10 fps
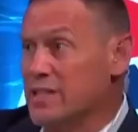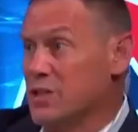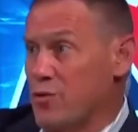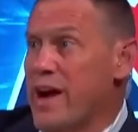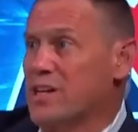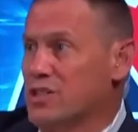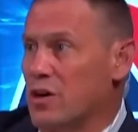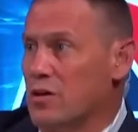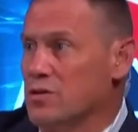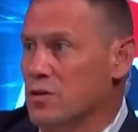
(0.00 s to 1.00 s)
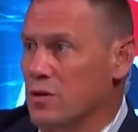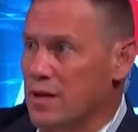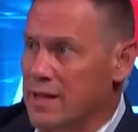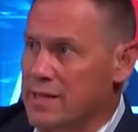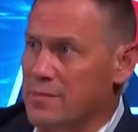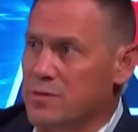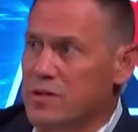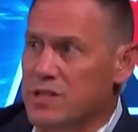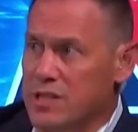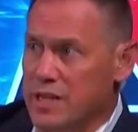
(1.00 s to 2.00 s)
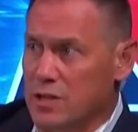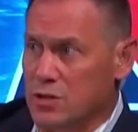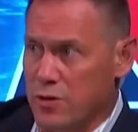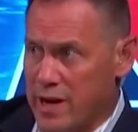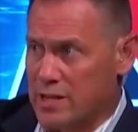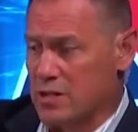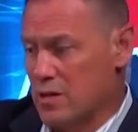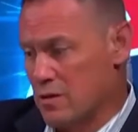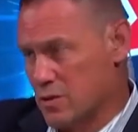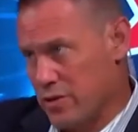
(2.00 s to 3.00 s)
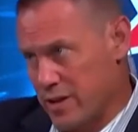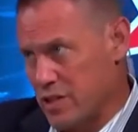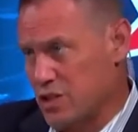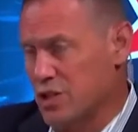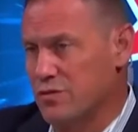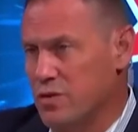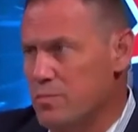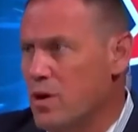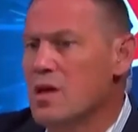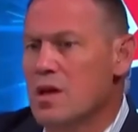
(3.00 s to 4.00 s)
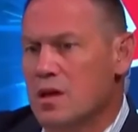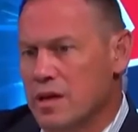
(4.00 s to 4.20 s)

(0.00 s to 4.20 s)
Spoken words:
is a track star. So a lot of times when you see track stars transition to football,